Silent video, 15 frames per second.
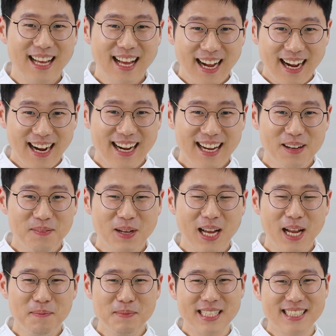Hi, I'm
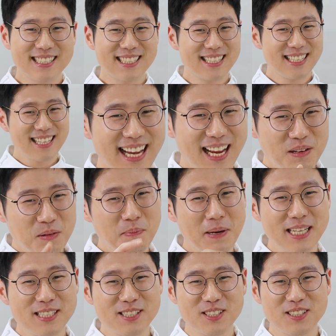Hanbit, and I'm a
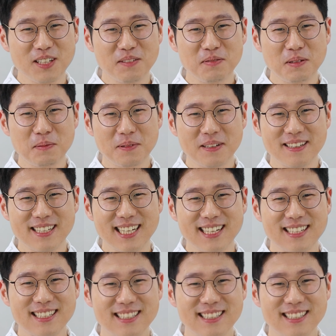pastry chef from Korea.